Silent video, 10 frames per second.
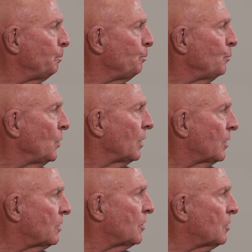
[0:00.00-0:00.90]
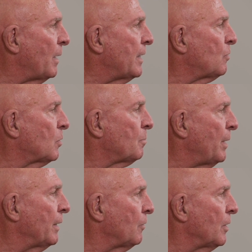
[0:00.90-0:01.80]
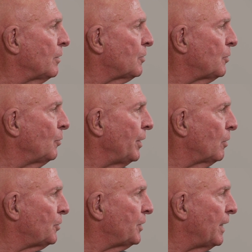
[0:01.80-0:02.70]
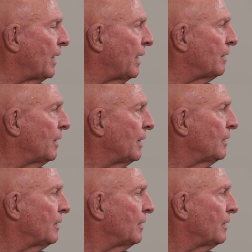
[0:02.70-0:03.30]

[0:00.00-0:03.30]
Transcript: Because the space was bigger than the studio she had.